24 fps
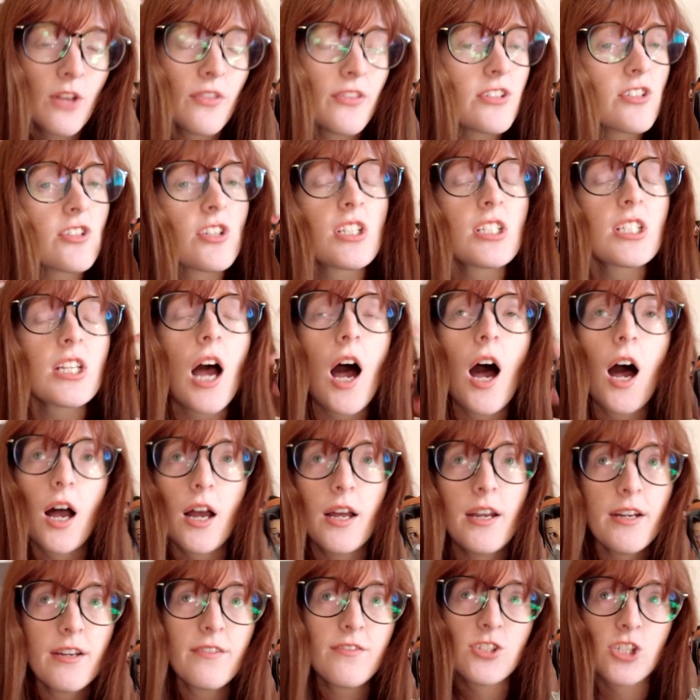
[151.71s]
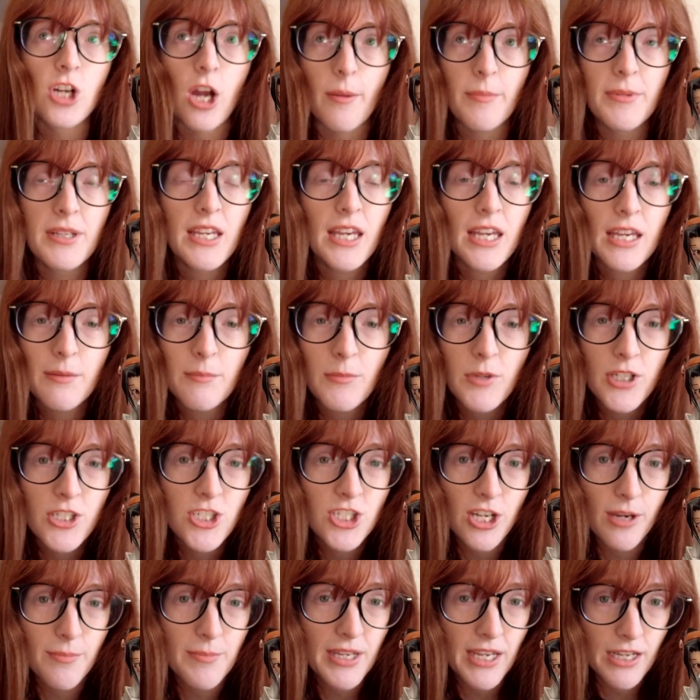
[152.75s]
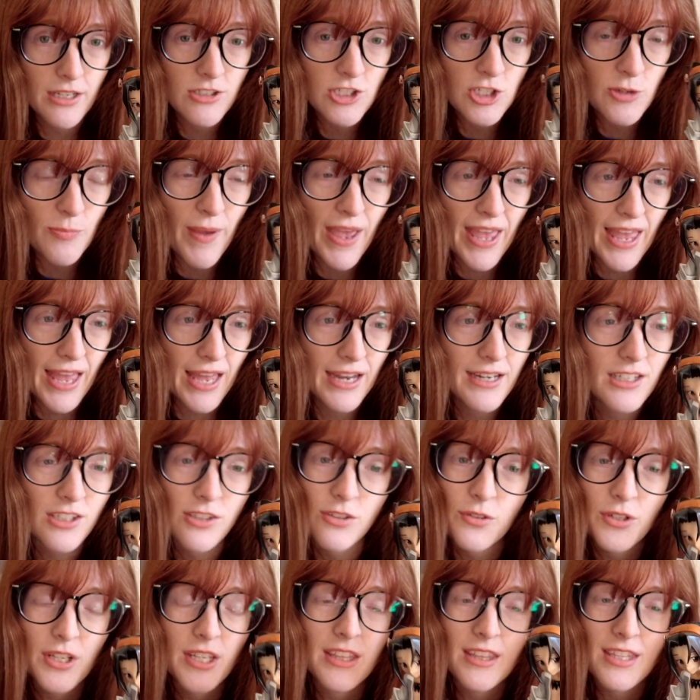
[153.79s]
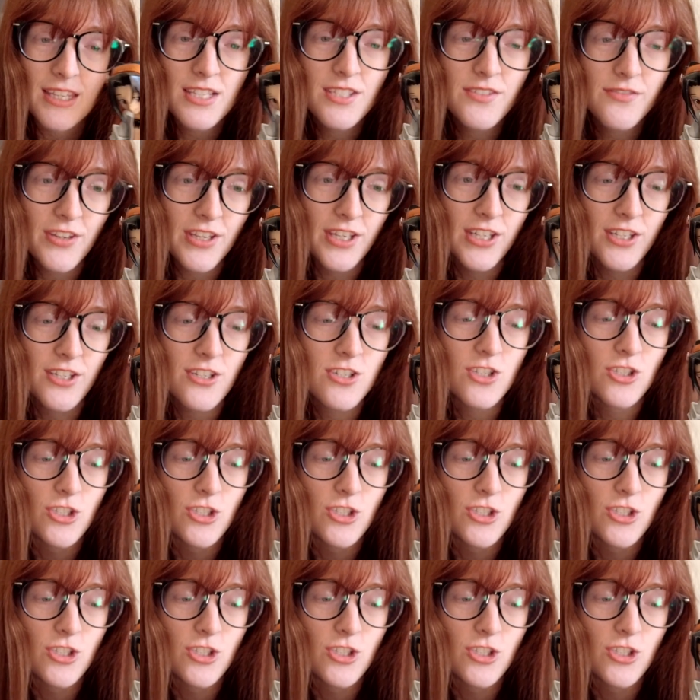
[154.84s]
there's a ton of Shaman King merch coming out in Japan, including these figures,